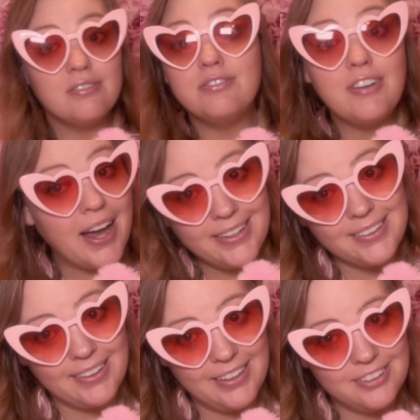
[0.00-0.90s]

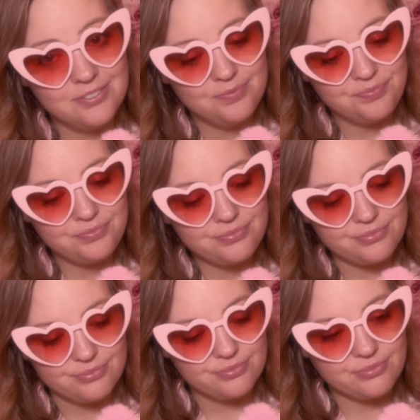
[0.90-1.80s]
Finally,
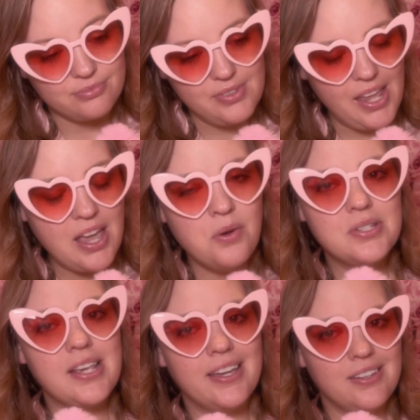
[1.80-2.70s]
I was
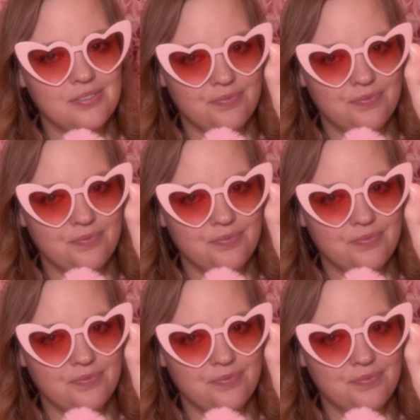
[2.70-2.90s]
like,